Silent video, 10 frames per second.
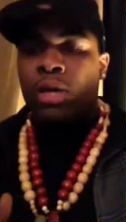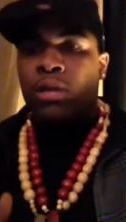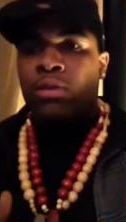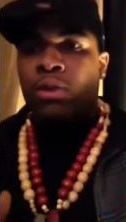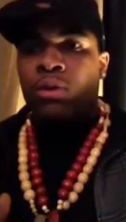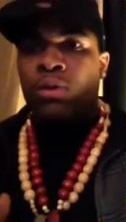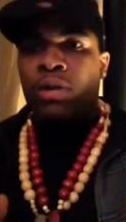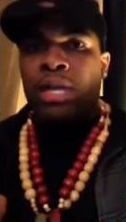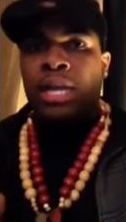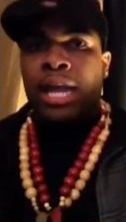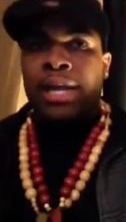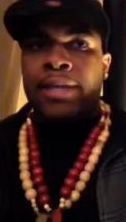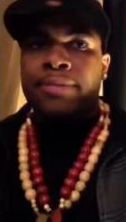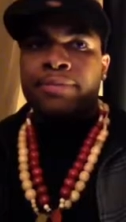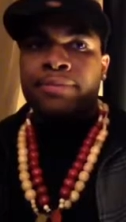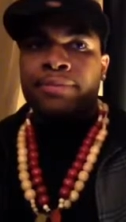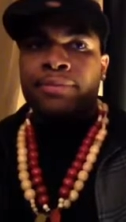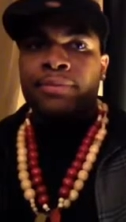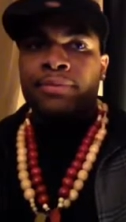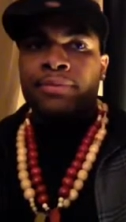You know, like
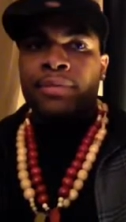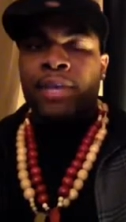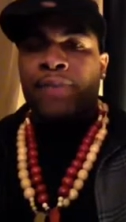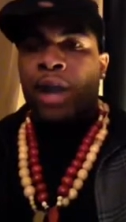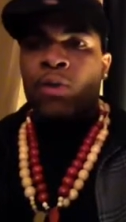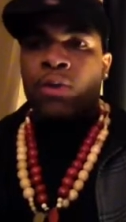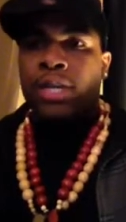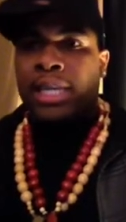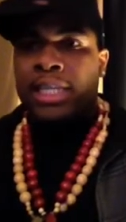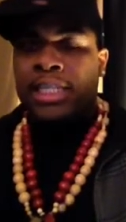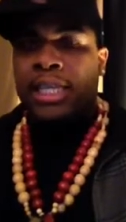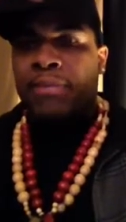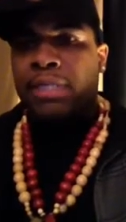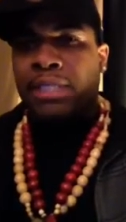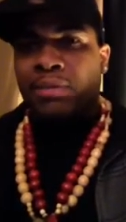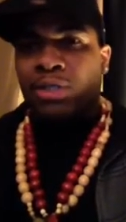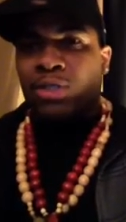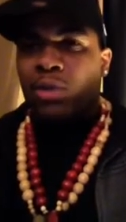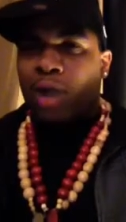if I go in the kitchen give me something to drink,